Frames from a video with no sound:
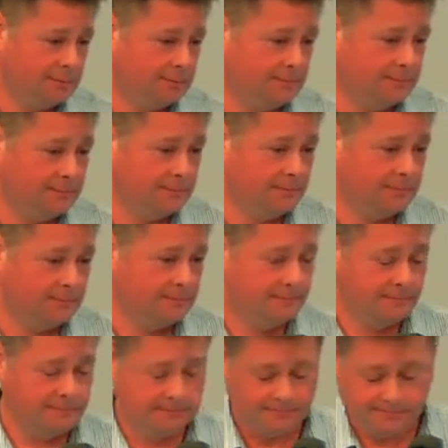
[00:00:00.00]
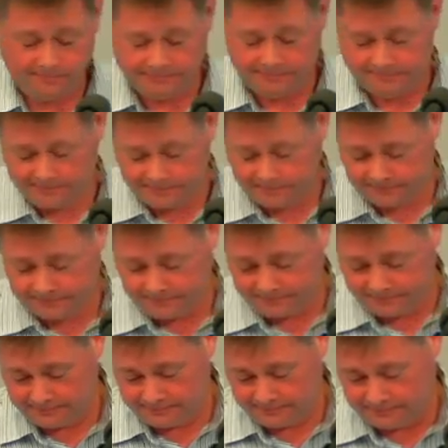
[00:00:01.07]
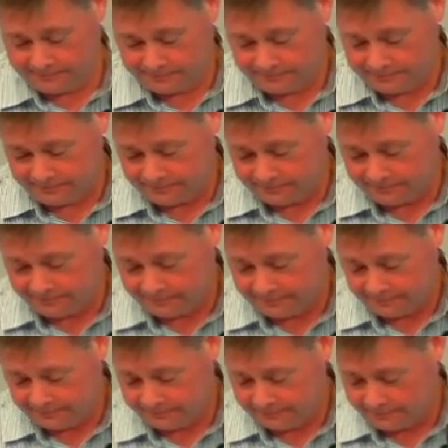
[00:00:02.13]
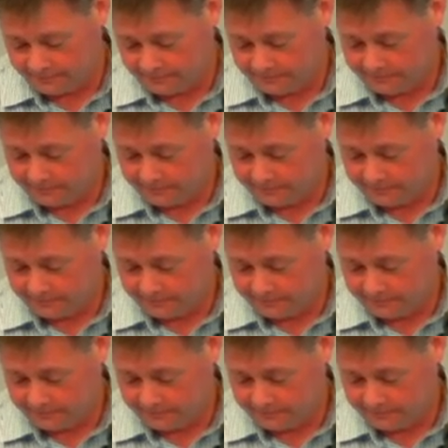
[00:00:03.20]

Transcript: Nobody speaks.